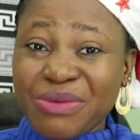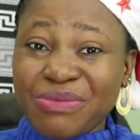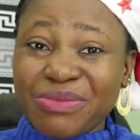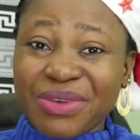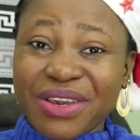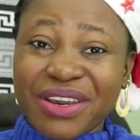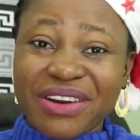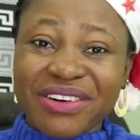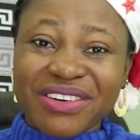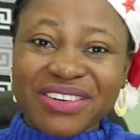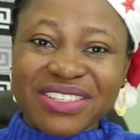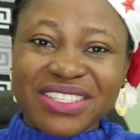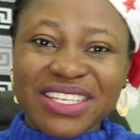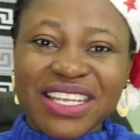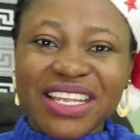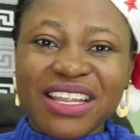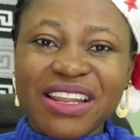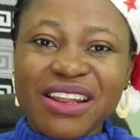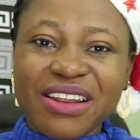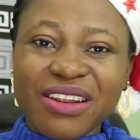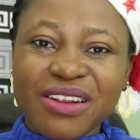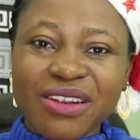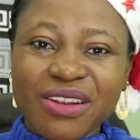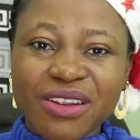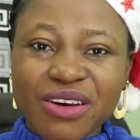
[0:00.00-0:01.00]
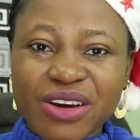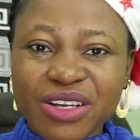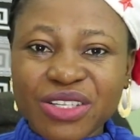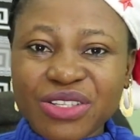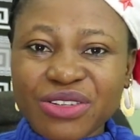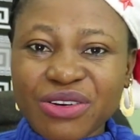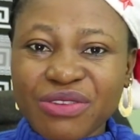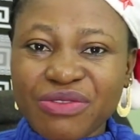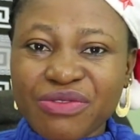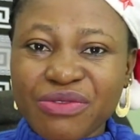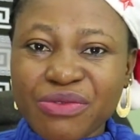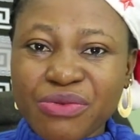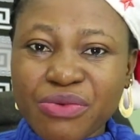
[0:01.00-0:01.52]
because a lot
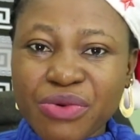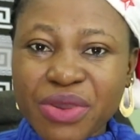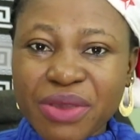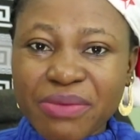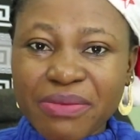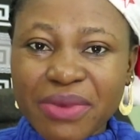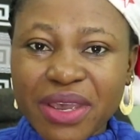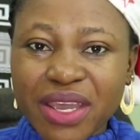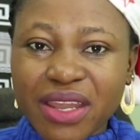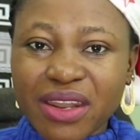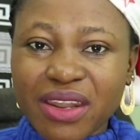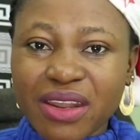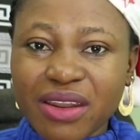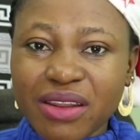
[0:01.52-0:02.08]
of women,